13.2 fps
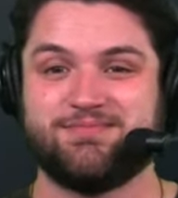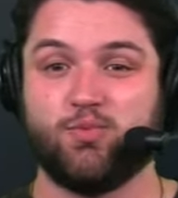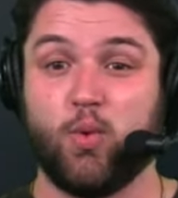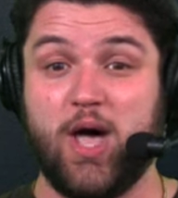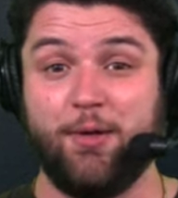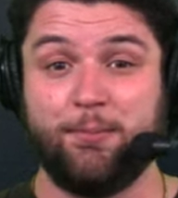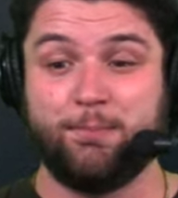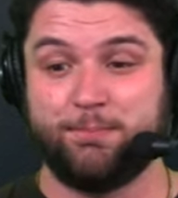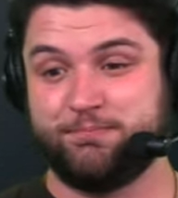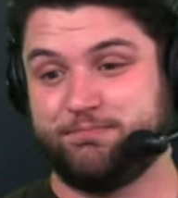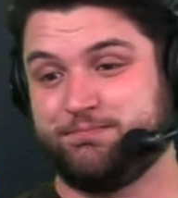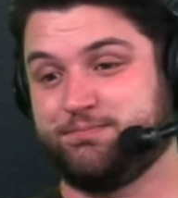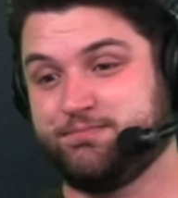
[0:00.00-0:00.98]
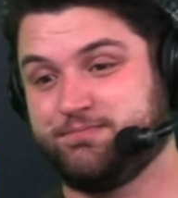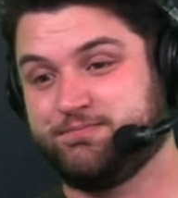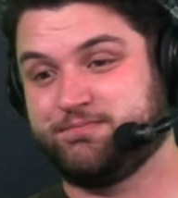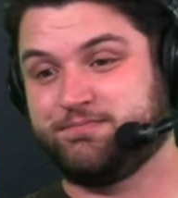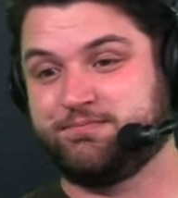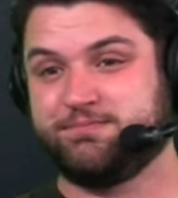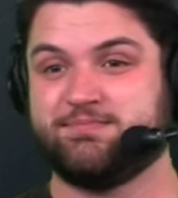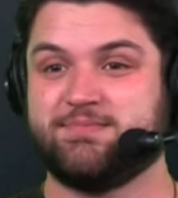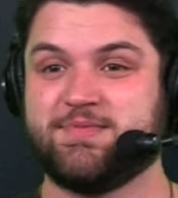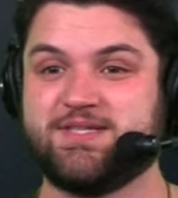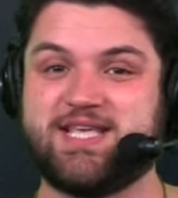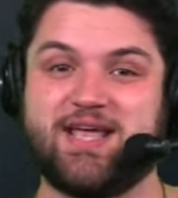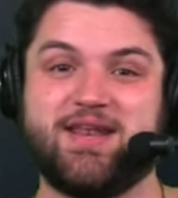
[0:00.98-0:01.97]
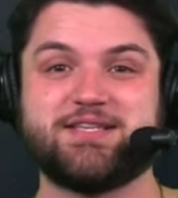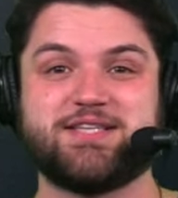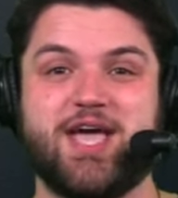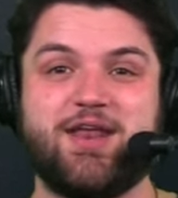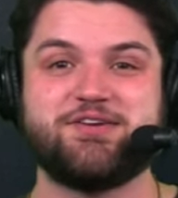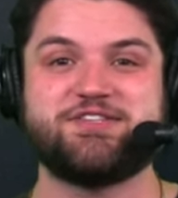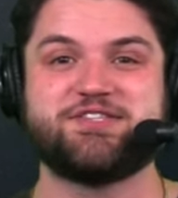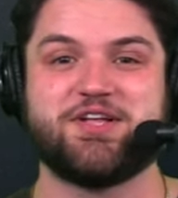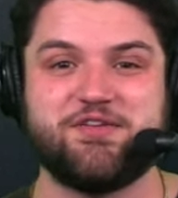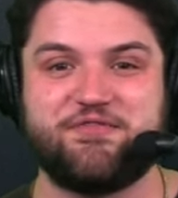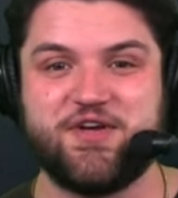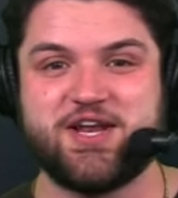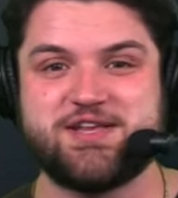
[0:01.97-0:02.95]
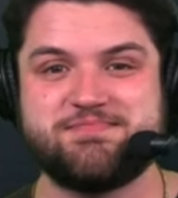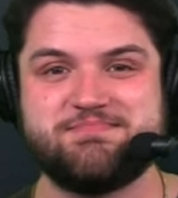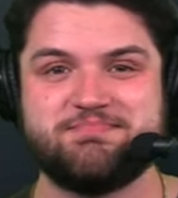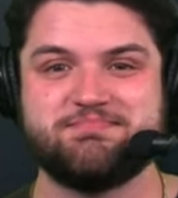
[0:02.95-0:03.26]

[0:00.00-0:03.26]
Well, 10 days later, he's still undefeated.